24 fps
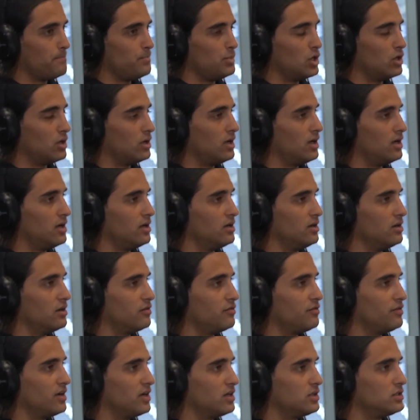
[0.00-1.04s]
not letting it
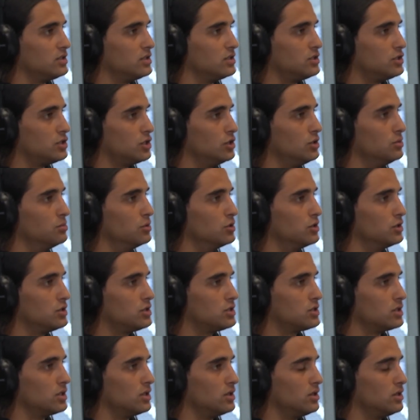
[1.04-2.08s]
affect you too
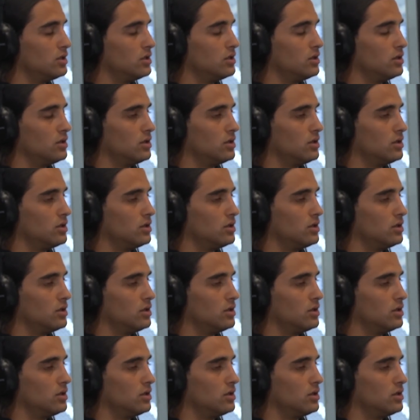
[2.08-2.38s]
much, and